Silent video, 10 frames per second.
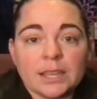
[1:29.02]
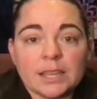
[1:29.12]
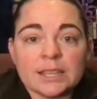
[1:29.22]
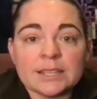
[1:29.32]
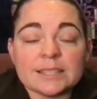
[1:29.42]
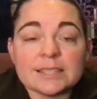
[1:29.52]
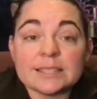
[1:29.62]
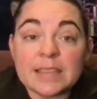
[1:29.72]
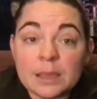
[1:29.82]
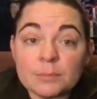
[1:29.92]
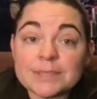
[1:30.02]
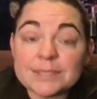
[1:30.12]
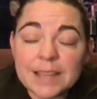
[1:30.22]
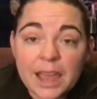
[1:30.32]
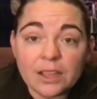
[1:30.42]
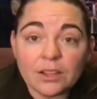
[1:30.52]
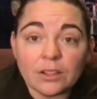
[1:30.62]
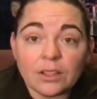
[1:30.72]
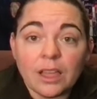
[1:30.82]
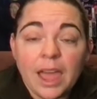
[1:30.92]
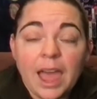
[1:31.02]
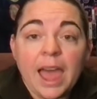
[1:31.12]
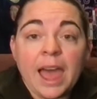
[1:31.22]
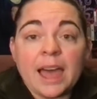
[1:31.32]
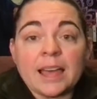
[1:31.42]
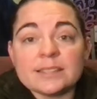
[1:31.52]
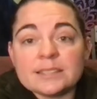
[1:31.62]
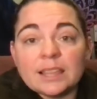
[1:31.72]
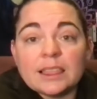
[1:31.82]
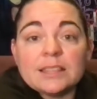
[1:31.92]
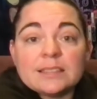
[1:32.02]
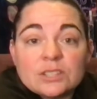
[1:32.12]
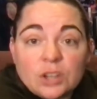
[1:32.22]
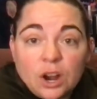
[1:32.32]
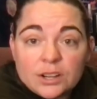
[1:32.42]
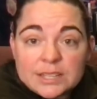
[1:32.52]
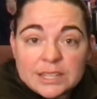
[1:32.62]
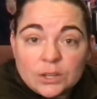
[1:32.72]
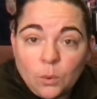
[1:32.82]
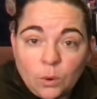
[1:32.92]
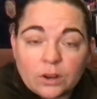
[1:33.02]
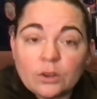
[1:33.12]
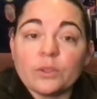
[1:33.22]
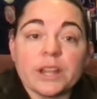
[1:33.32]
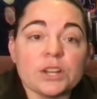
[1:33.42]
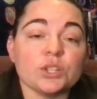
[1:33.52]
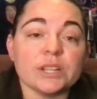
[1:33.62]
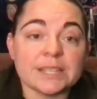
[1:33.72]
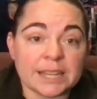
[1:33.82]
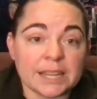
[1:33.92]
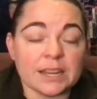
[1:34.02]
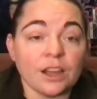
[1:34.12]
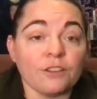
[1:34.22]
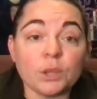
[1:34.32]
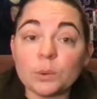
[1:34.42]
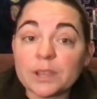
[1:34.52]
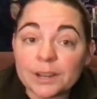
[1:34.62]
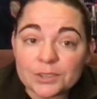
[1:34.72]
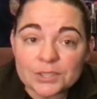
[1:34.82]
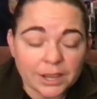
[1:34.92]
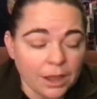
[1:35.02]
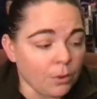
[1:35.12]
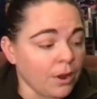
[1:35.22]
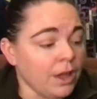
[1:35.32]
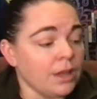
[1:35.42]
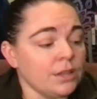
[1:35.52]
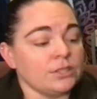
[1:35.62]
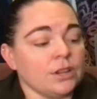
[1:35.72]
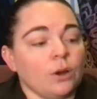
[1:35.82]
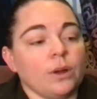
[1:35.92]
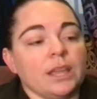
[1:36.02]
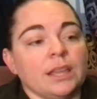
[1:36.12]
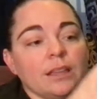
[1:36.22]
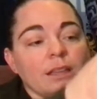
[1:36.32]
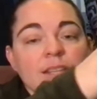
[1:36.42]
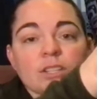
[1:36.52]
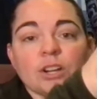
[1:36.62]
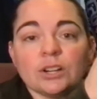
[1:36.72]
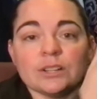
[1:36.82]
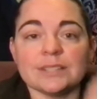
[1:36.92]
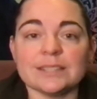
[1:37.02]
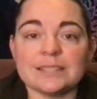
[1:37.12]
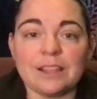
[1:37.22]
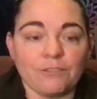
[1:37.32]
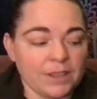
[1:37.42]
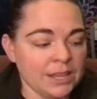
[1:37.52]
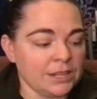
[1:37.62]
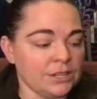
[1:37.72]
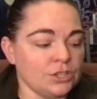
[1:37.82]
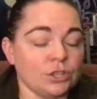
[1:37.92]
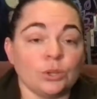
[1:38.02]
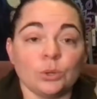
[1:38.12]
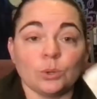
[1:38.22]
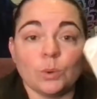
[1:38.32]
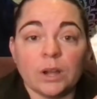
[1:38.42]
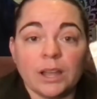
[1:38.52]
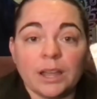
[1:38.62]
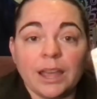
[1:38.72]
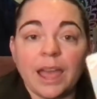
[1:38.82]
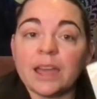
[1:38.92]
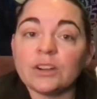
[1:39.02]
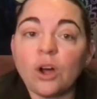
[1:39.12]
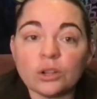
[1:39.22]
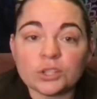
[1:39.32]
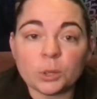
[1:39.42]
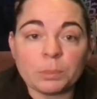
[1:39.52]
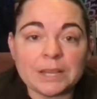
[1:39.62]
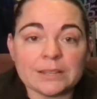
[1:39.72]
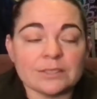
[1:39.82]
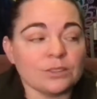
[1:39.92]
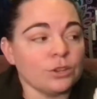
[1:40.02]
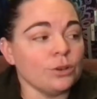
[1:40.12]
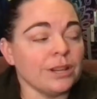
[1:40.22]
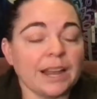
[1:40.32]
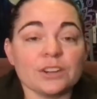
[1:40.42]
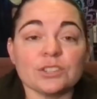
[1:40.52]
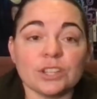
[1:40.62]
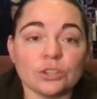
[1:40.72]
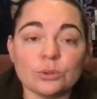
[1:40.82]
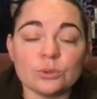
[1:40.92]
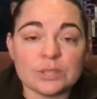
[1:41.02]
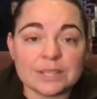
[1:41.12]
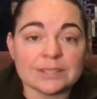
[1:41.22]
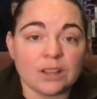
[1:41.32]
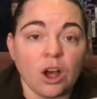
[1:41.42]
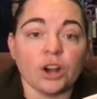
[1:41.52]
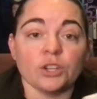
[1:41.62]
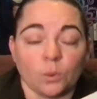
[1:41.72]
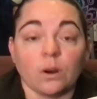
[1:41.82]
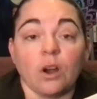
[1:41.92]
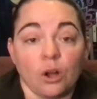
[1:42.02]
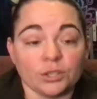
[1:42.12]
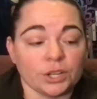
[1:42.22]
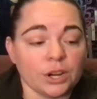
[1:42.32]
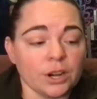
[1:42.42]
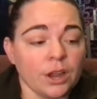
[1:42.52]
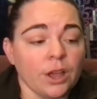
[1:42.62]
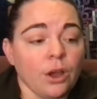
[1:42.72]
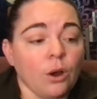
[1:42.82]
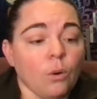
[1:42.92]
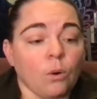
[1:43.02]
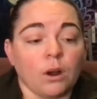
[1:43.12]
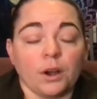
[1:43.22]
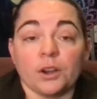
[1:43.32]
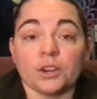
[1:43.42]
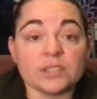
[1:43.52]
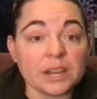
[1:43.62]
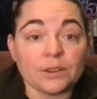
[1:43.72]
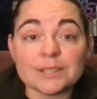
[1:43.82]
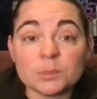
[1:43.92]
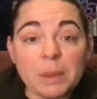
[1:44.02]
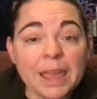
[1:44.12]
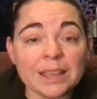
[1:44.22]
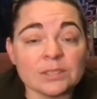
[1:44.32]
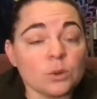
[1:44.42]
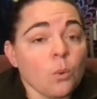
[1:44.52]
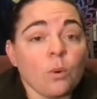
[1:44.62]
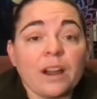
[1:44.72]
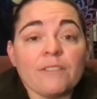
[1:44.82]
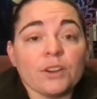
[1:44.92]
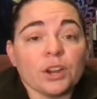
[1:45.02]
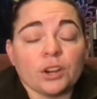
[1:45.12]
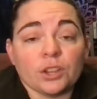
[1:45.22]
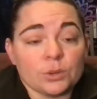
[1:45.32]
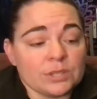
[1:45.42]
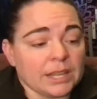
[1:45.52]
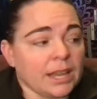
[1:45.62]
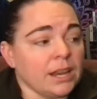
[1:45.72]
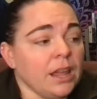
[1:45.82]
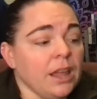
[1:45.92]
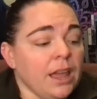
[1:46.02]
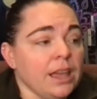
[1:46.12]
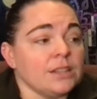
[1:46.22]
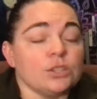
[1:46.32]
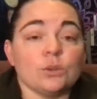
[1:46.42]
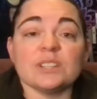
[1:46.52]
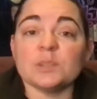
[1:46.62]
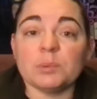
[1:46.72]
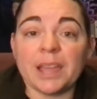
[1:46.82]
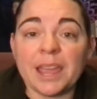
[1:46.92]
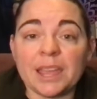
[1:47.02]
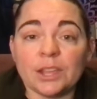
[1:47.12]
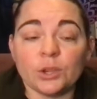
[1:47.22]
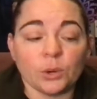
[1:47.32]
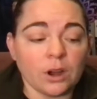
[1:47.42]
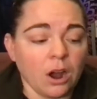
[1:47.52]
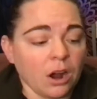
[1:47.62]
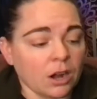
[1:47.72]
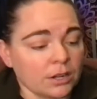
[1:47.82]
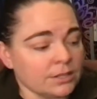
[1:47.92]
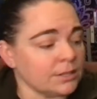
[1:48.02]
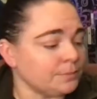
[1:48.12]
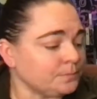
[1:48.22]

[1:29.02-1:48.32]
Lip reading: is the same style as the Starseed Oracle that she did a few years ago. So it turns itself into an altar piece. So you can actually use this on your altar or your sacred space, wherever you're using it, to display your cards.